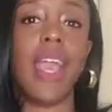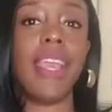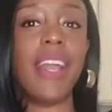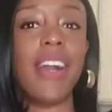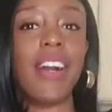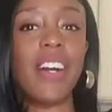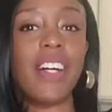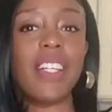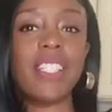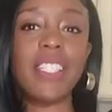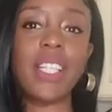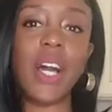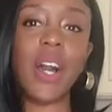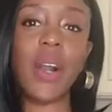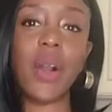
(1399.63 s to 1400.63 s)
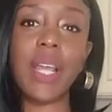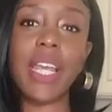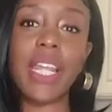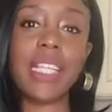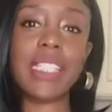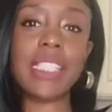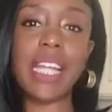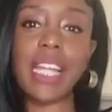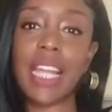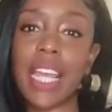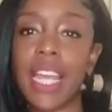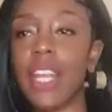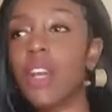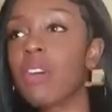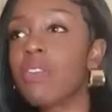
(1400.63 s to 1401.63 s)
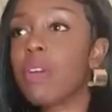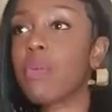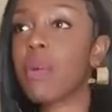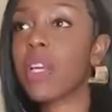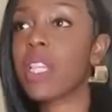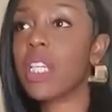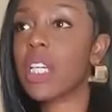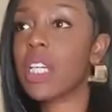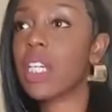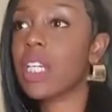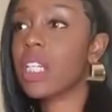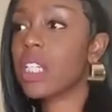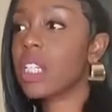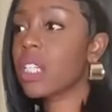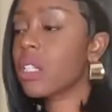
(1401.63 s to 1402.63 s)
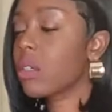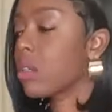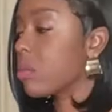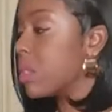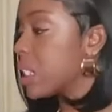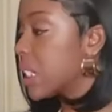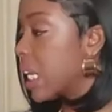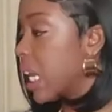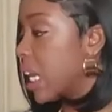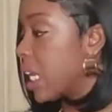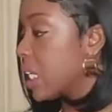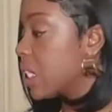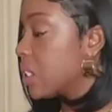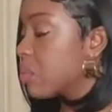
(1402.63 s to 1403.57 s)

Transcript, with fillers: Hey y'all. So it is Sunday, November the, what's the day?